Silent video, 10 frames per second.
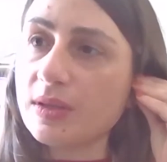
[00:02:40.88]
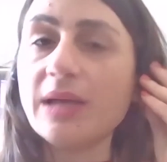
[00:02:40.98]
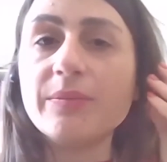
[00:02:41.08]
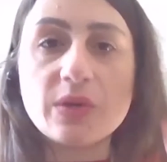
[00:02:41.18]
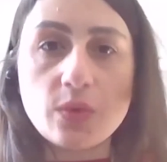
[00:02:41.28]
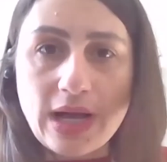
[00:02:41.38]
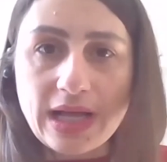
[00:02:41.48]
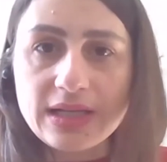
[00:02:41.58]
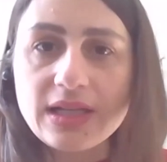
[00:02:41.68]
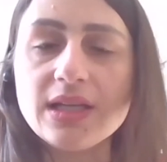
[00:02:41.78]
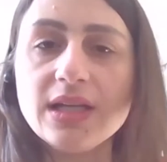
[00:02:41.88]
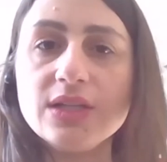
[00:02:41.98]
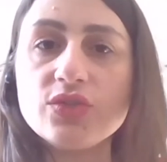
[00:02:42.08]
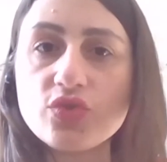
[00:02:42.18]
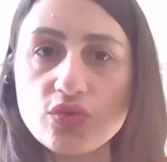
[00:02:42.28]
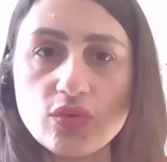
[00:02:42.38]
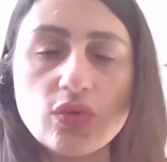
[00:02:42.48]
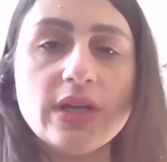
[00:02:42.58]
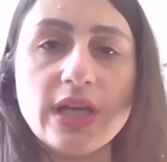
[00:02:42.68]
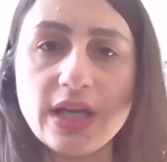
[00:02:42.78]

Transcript: Number one, to